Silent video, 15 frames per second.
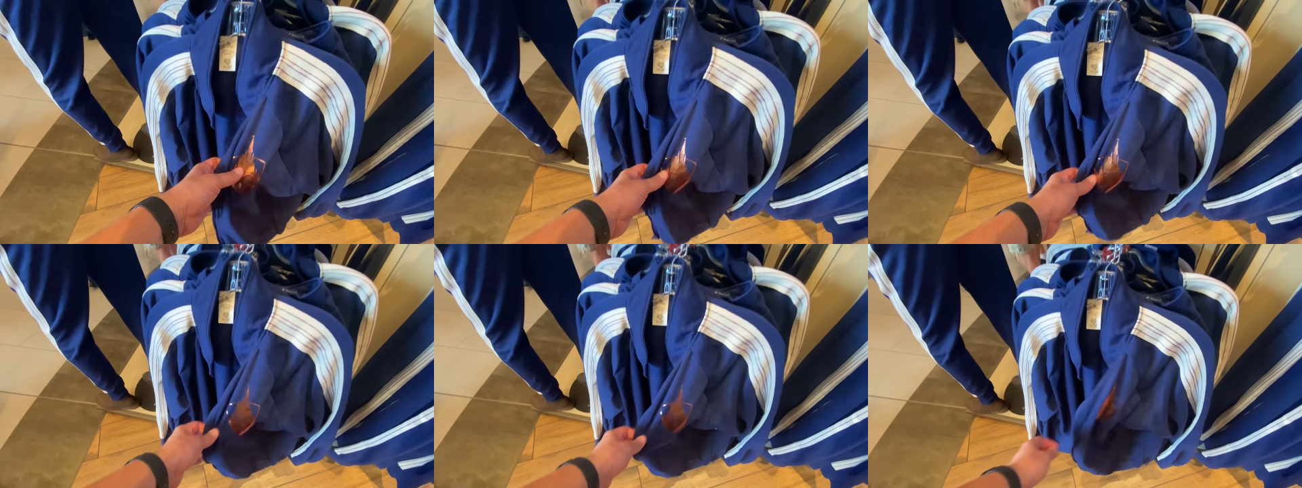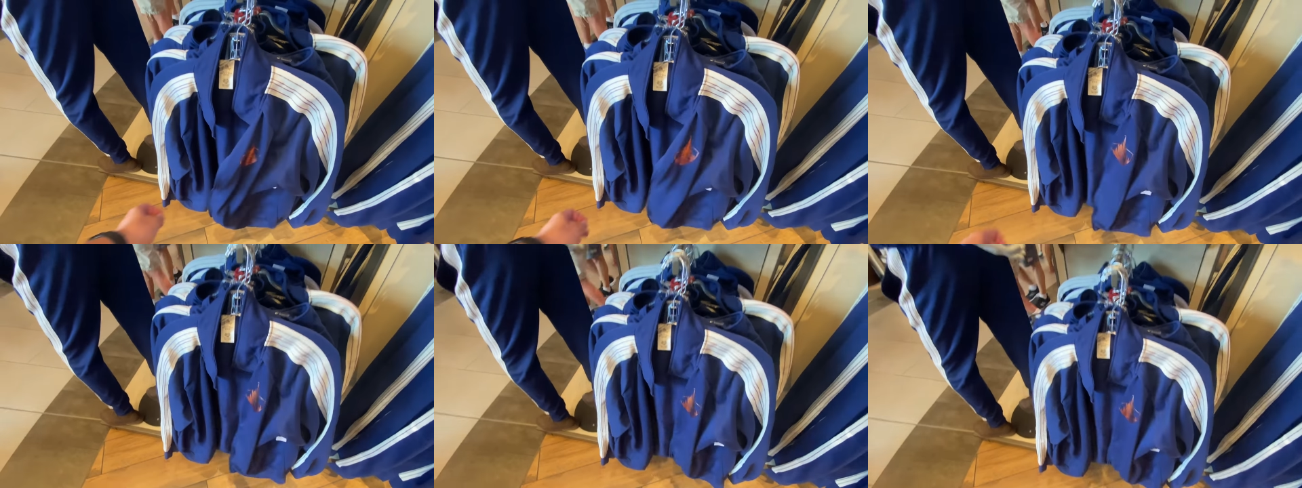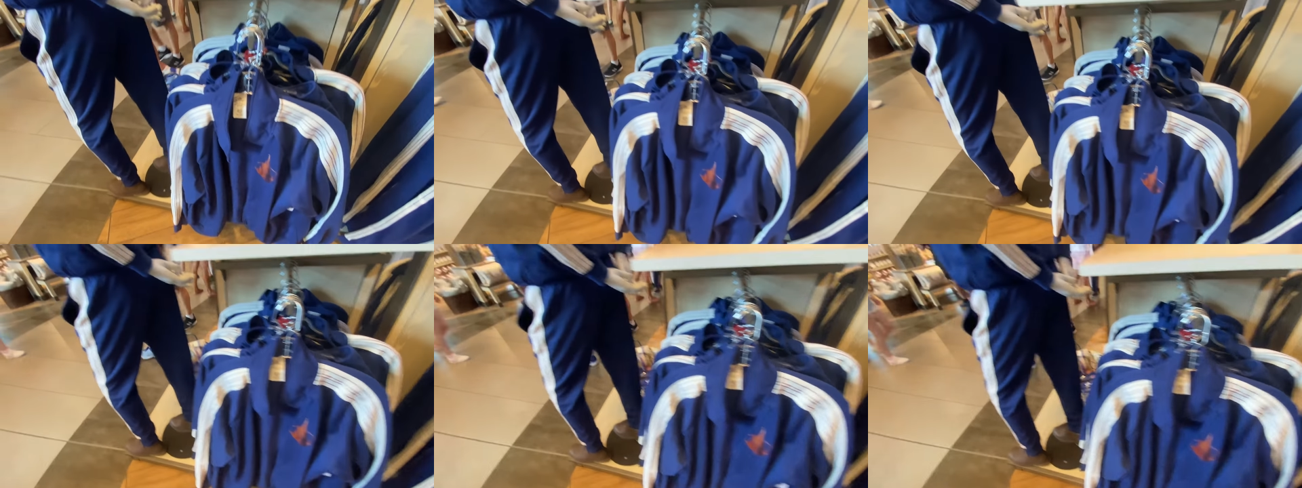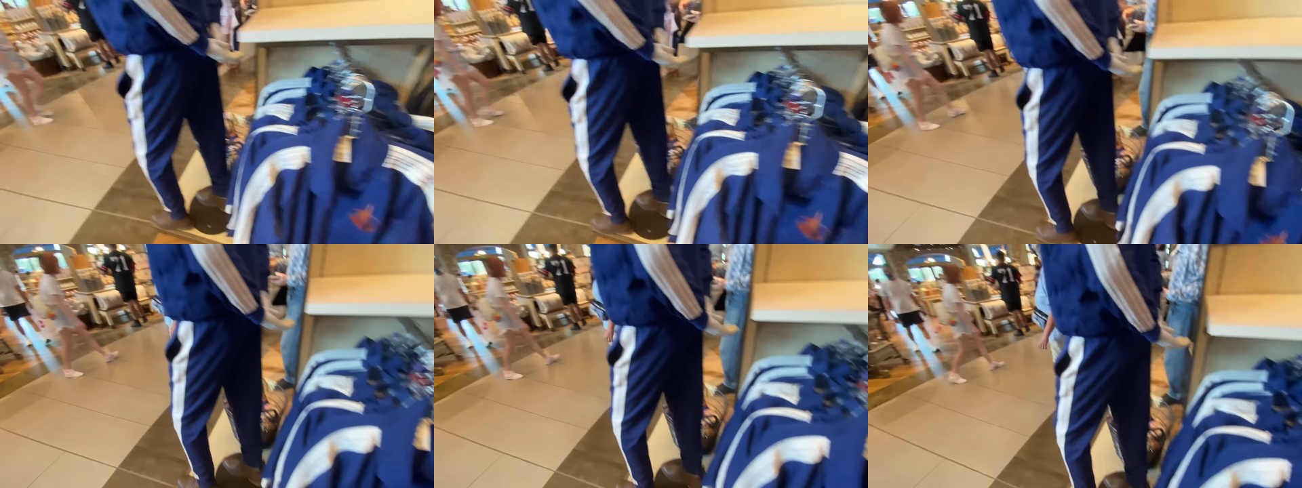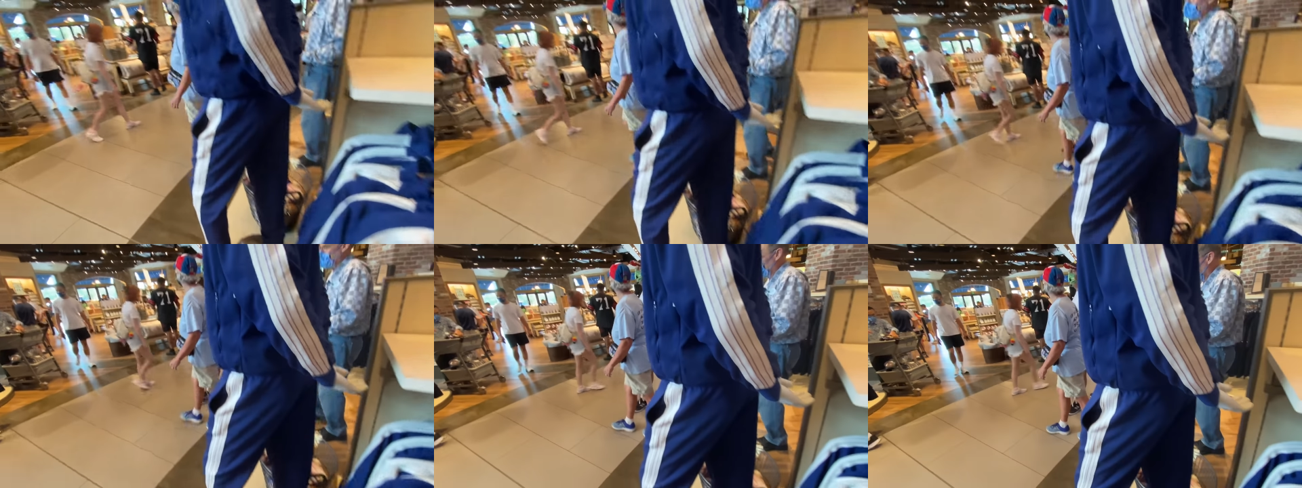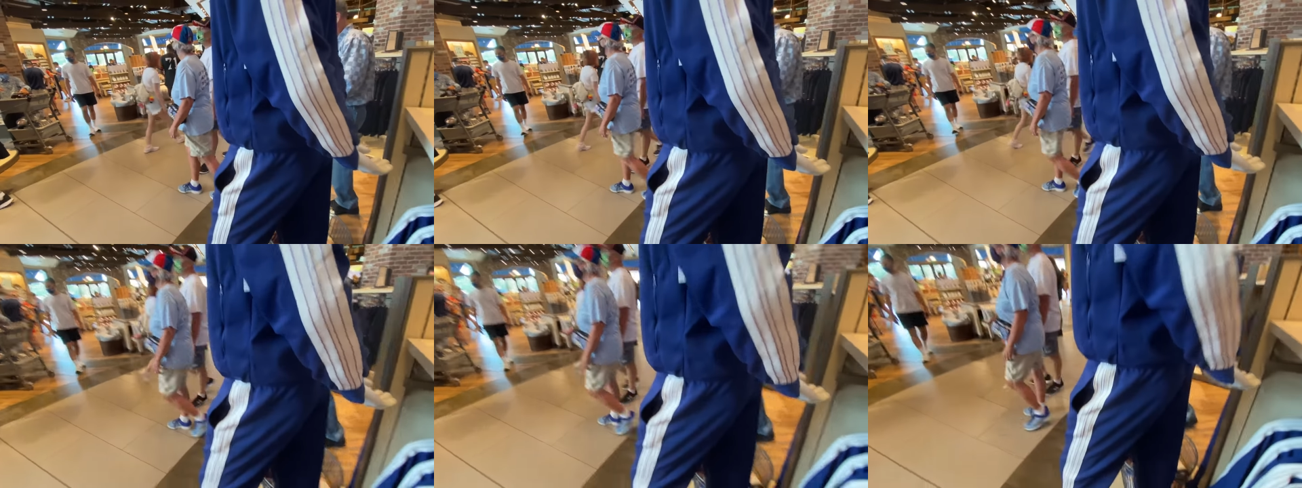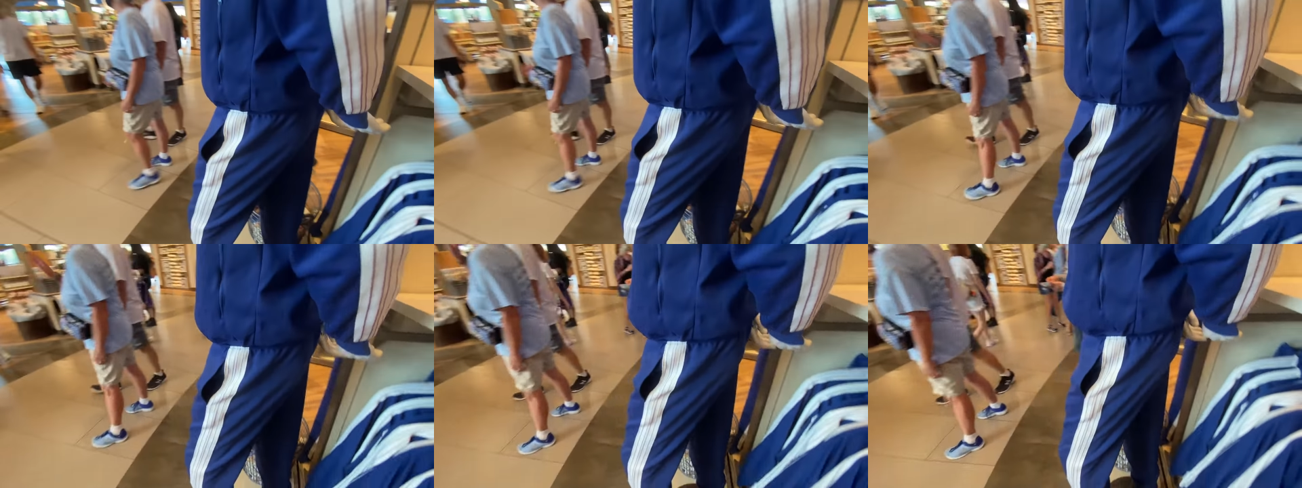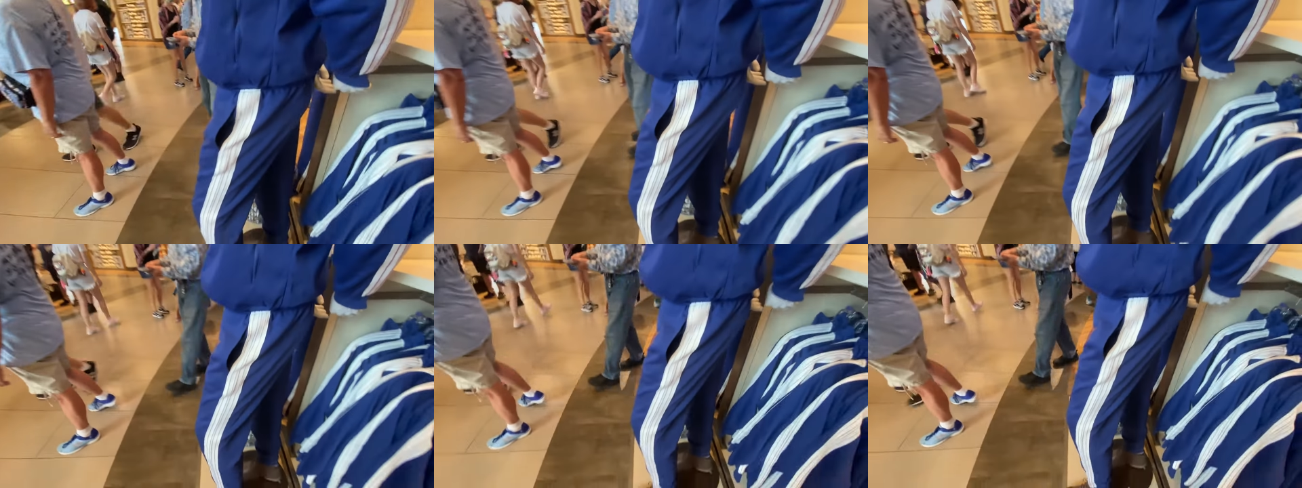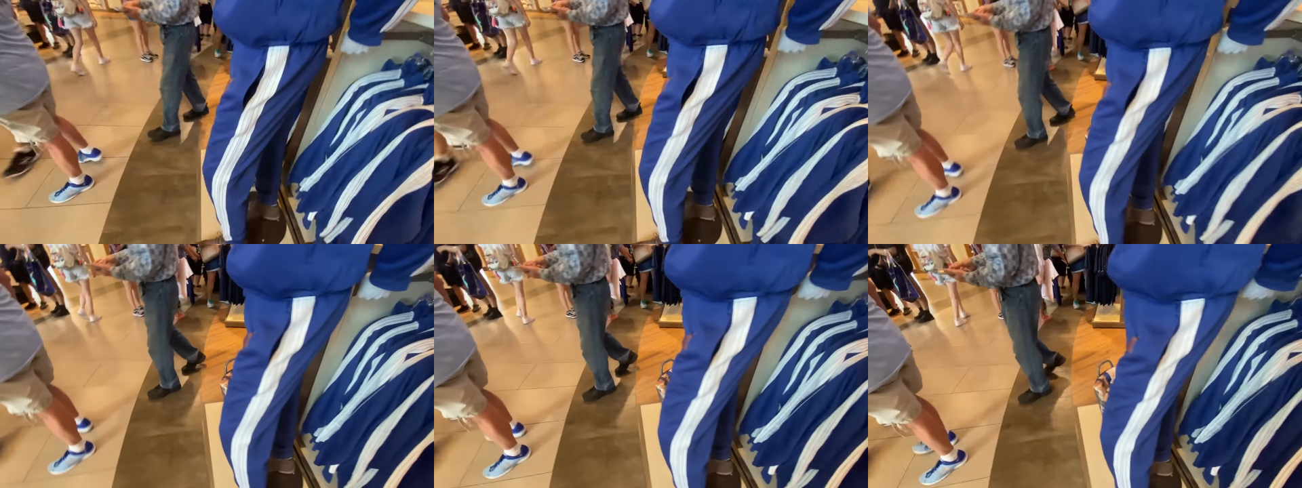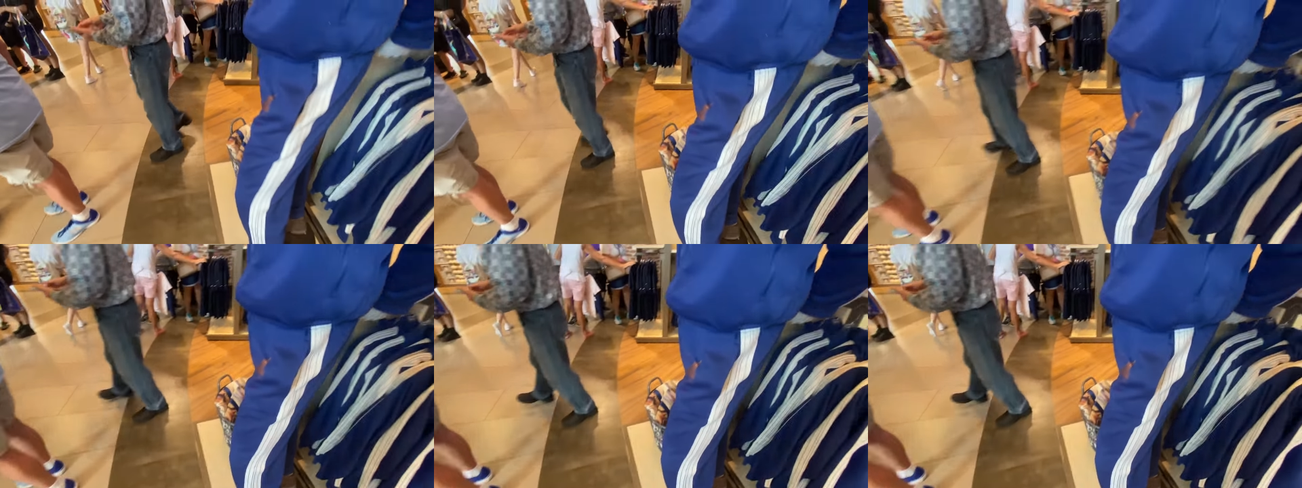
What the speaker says: Nobody's mouth can be seen.